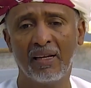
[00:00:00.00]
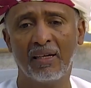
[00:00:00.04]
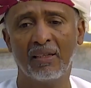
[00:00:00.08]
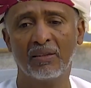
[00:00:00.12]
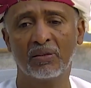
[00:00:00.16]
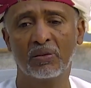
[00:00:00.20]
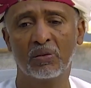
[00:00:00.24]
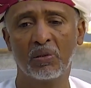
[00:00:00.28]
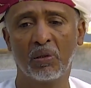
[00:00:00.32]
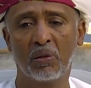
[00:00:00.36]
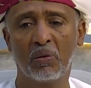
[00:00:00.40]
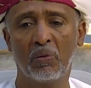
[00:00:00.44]

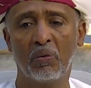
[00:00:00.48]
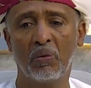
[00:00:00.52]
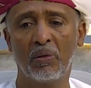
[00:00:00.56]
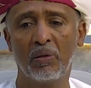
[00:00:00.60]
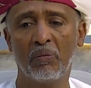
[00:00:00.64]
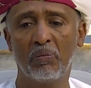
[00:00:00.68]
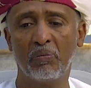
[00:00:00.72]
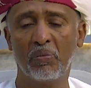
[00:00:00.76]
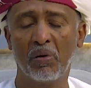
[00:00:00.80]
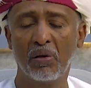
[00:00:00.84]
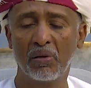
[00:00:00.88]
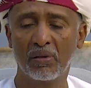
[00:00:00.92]
So we
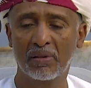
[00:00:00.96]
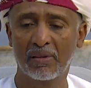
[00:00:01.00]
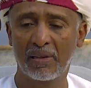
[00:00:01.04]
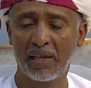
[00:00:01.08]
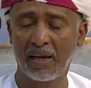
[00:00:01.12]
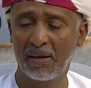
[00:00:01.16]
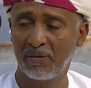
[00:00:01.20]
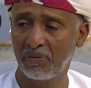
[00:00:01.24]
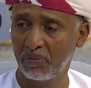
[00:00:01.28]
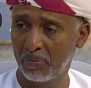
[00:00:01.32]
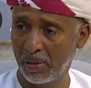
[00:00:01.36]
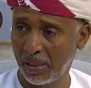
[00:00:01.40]
both
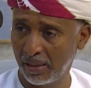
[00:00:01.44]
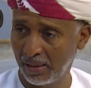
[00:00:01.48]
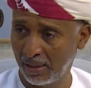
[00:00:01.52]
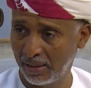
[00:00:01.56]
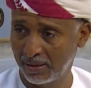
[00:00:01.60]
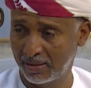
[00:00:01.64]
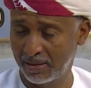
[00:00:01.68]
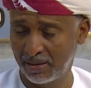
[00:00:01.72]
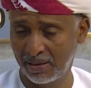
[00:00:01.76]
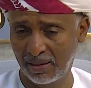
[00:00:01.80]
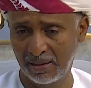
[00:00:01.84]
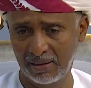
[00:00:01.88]
have
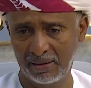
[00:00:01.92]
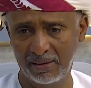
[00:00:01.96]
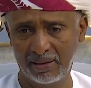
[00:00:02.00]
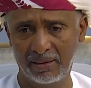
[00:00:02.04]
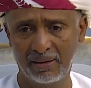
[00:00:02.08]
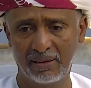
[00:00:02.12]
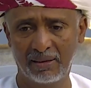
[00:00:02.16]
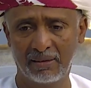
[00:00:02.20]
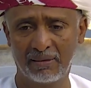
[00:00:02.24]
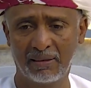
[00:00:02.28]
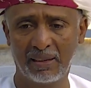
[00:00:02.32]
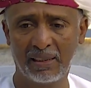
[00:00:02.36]
bilateral
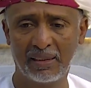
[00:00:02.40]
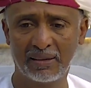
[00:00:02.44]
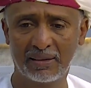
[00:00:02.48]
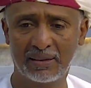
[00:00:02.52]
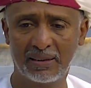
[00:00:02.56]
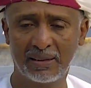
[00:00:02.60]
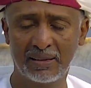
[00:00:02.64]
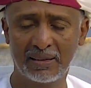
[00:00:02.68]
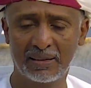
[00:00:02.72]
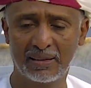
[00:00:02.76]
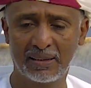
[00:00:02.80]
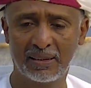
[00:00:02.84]

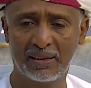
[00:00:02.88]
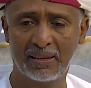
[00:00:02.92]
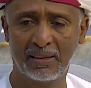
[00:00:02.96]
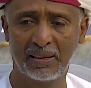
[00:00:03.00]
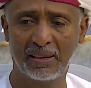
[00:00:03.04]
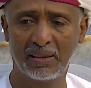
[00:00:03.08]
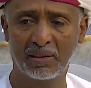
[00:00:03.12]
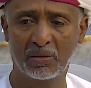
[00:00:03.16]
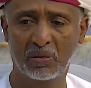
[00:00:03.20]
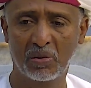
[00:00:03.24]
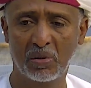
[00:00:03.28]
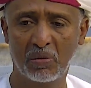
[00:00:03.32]
relations
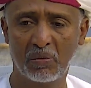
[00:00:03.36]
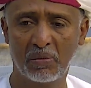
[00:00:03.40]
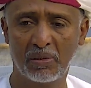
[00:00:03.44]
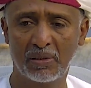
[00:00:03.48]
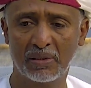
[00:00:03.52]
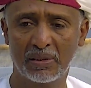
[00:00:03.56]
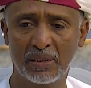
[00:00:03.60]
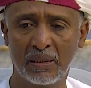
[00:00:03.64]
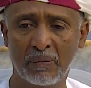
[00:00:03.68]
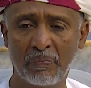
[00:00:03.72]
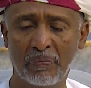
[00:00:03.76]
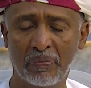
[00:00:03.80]
in
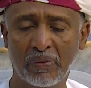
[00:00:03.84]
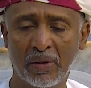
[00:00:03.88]
commerce.